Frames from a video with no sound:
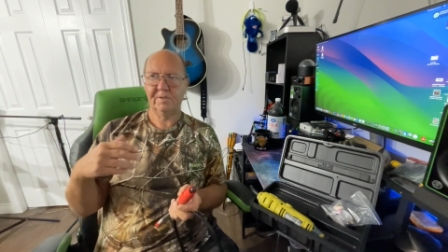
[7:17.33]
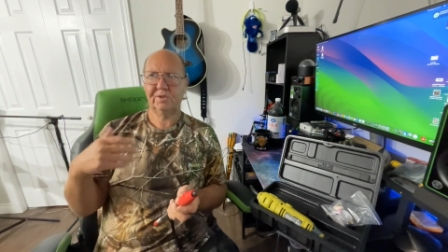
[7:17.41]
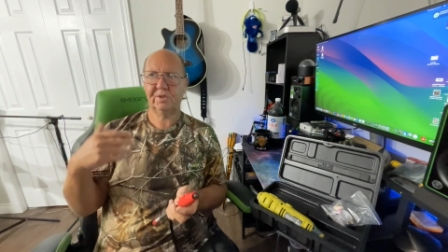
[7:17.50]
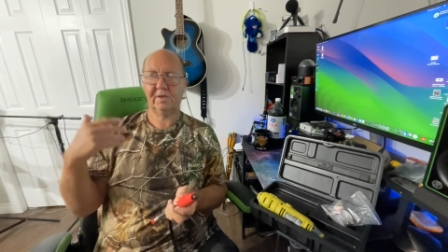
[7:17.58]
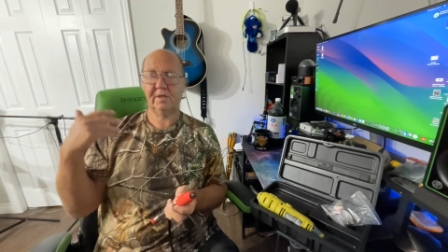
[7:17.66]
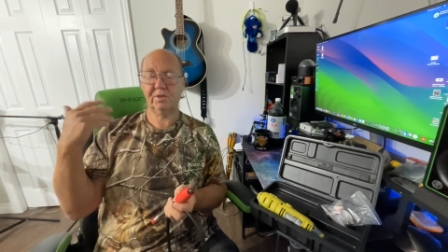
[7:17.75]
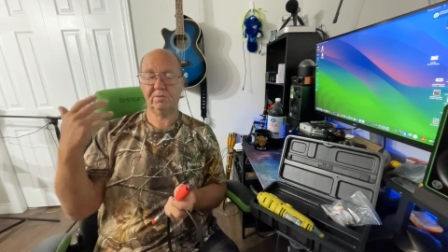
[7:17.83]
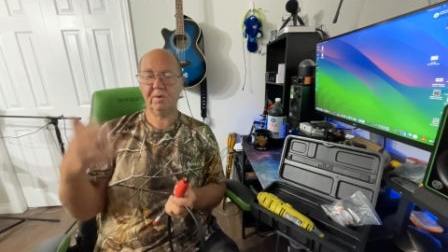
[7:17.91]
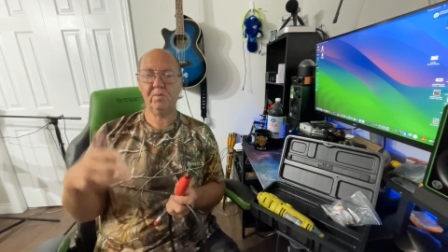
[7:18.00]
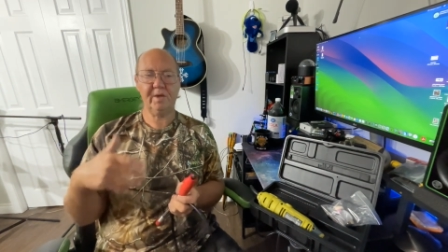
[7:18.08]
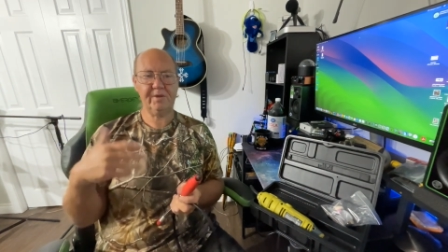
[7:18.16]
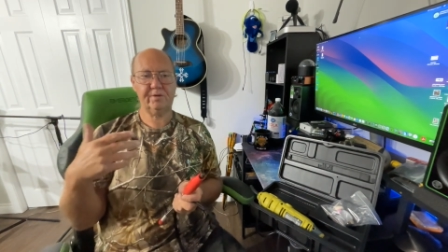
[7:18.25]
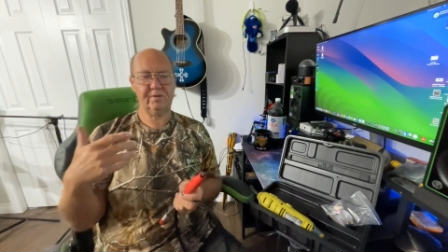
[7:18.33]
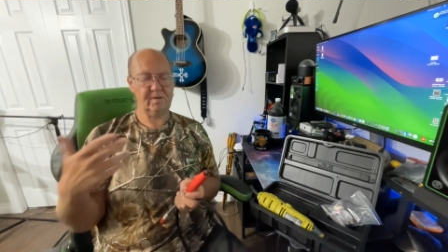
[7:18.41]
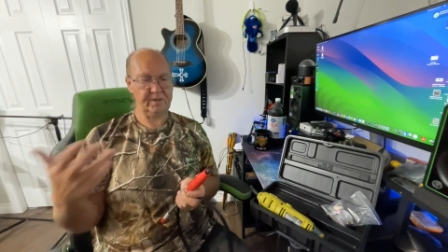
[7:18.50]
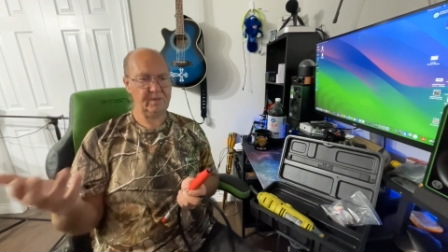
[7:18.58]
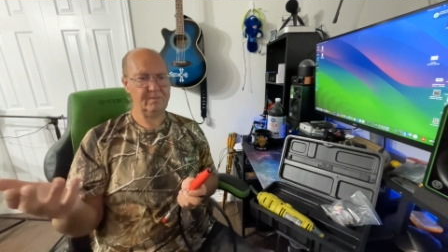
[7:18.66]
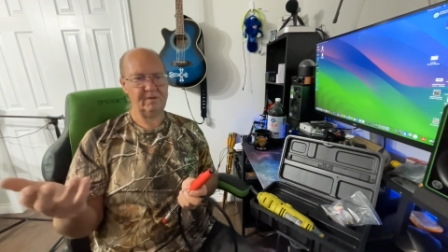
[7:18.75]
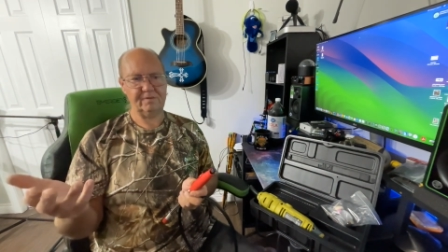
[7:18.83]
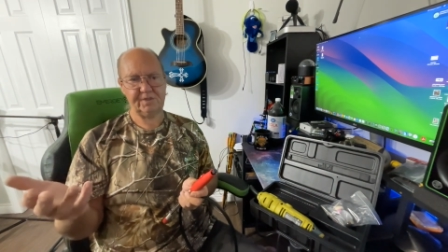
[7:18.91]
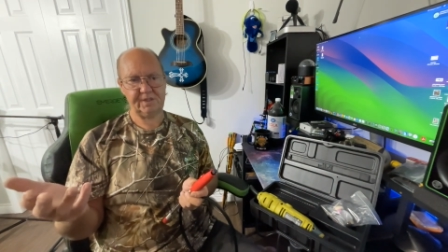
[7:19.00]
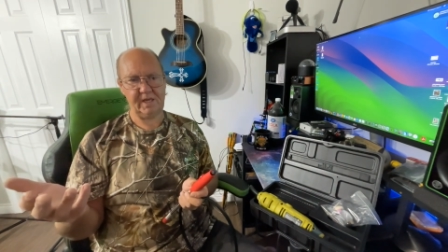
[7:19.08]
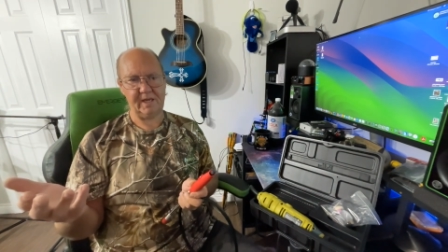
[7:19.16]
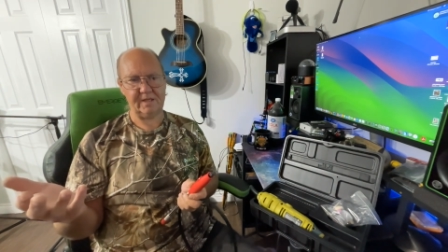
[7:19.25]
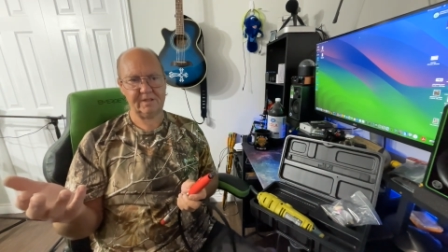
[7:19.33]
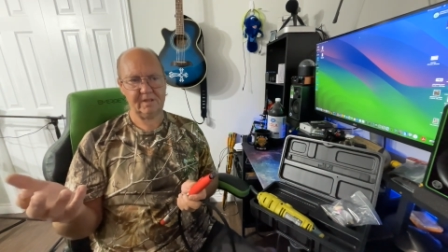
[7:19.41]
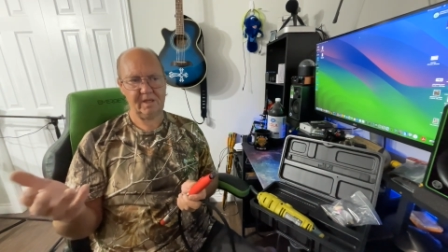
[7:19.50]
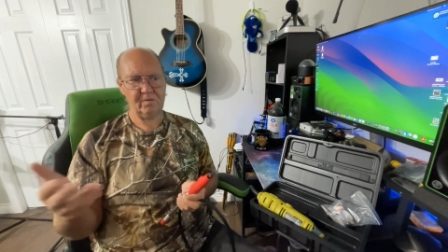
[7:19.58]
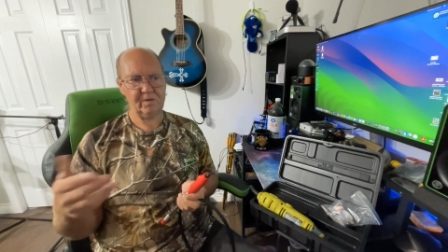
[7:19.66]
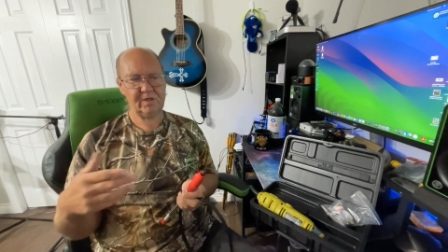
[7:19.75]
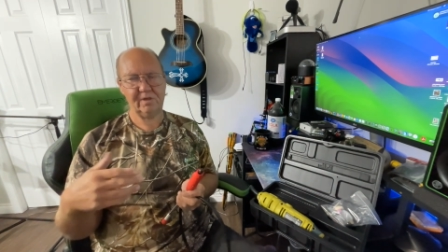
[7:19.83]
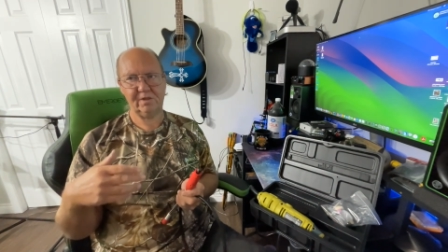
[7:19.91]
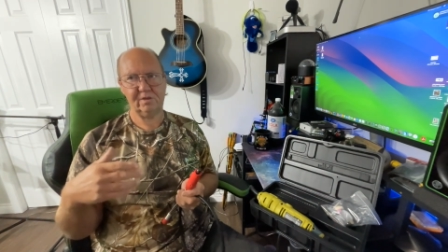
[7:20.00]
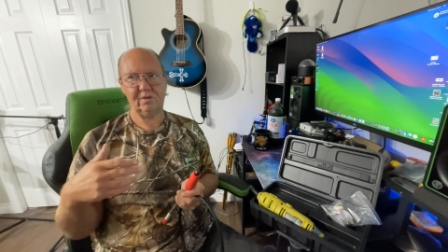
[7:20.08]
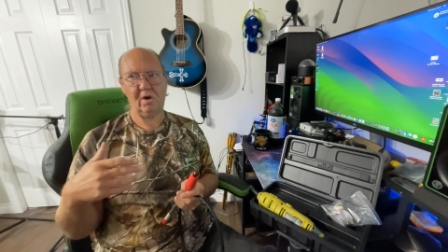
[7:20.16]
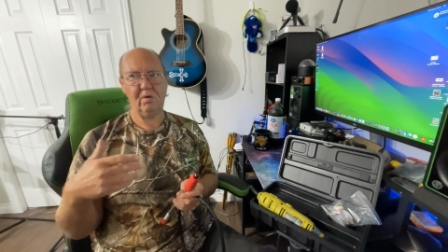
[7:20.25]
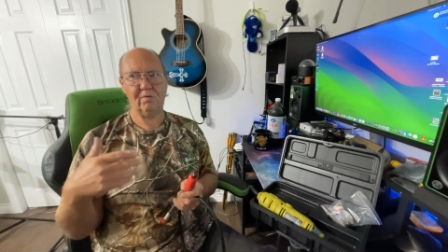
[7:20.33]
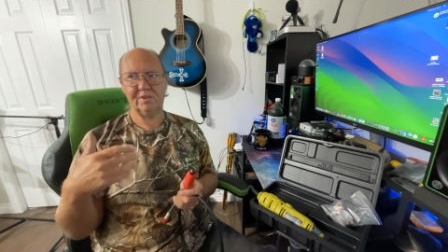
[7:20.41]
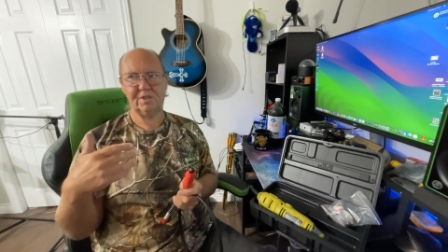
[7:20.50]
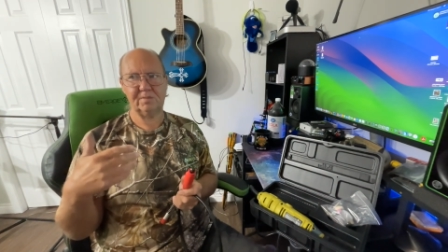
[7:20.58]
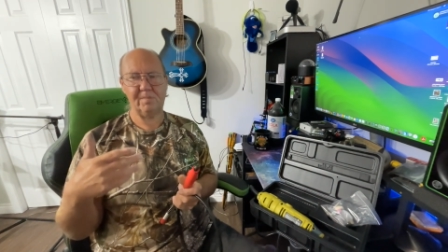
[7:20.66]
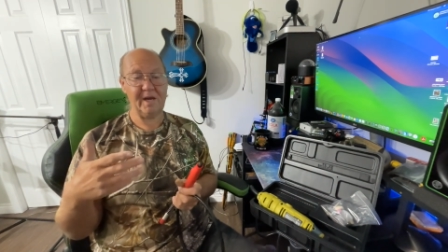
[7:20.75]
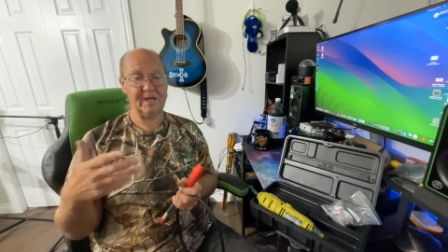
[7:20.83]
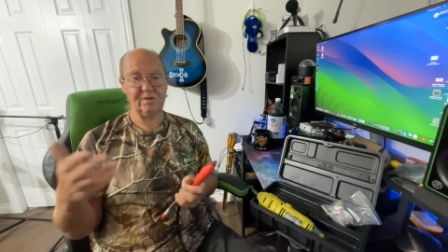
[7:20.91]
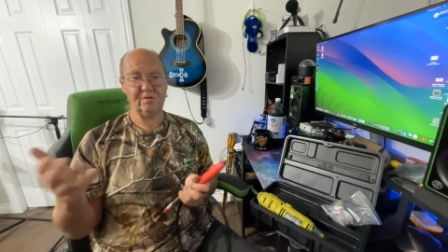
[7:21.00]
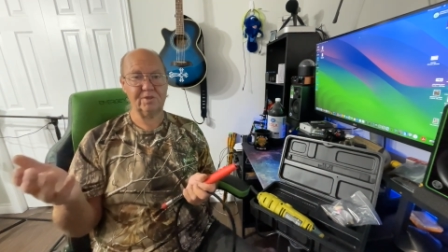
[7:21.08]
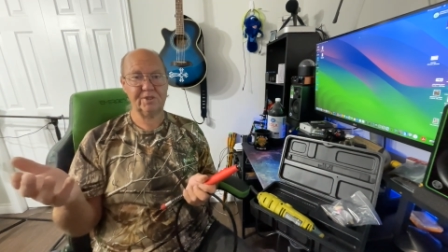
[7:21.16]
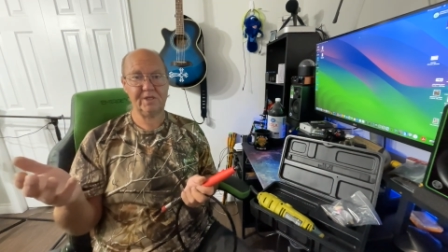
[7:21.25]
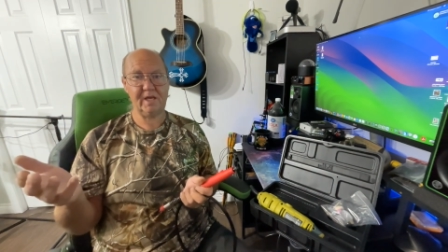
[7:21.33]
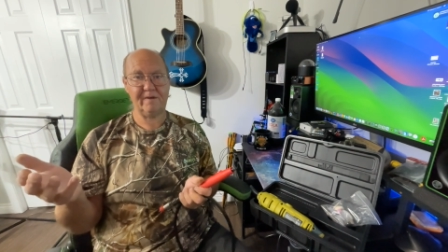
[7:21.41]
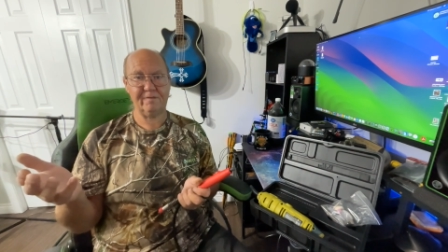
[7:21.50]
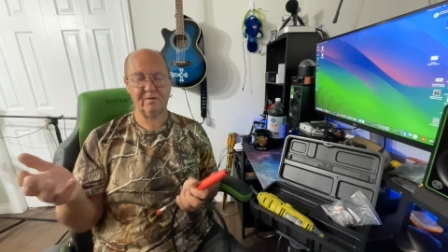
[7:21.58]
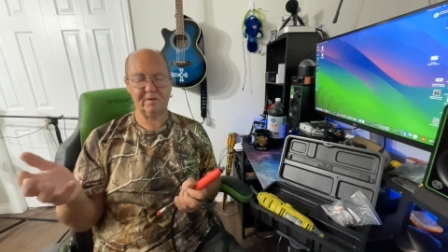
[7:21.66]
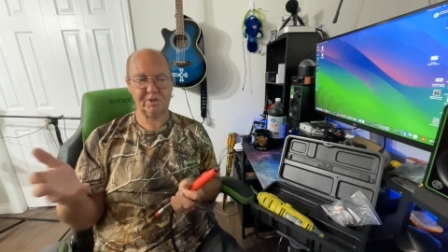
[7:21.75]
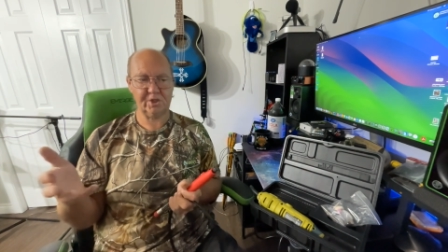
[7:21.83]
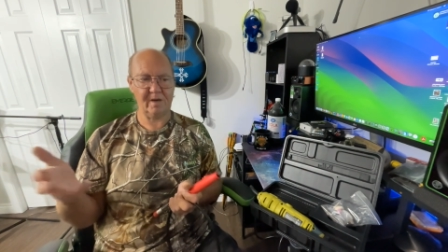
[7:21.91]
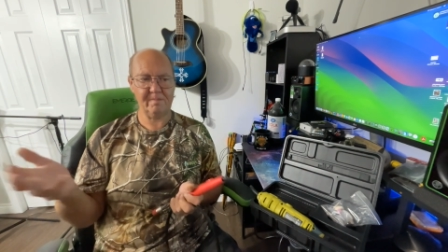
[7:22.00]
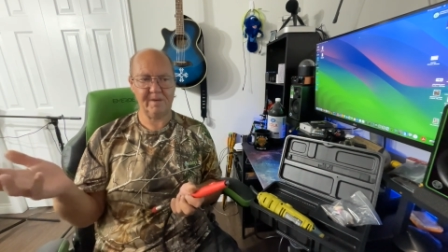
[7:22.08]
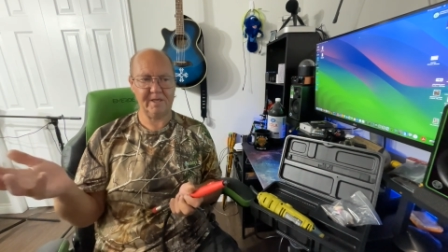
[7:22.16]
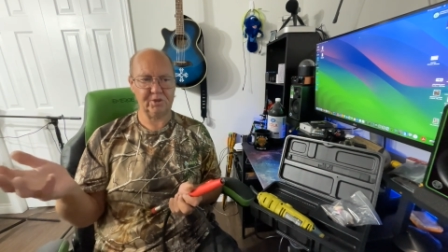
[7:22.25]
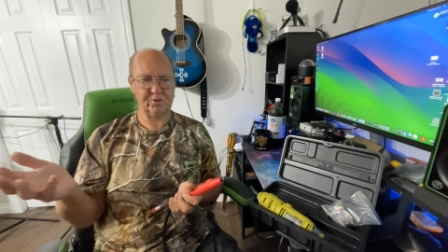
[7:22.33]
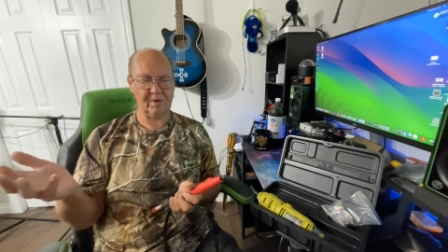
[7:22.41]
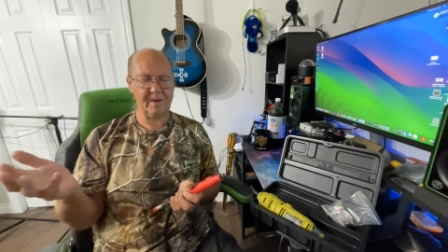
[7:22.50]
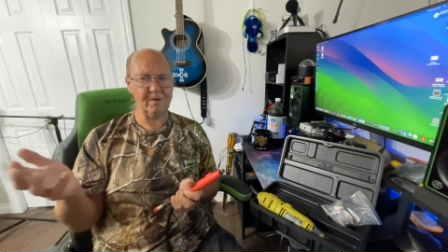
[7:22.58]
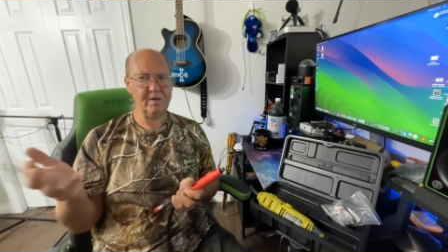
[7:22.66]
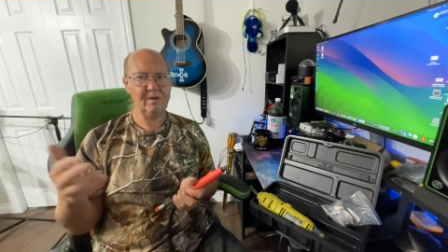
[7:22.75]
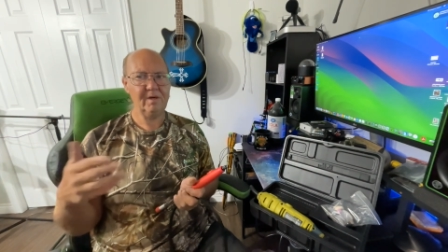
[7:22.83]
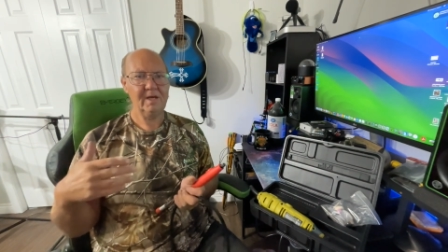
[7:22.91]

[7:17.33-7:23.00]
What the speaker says: Because we went through a number of snakes, and we couldn't always just buy a new snake for a job-made Dremel,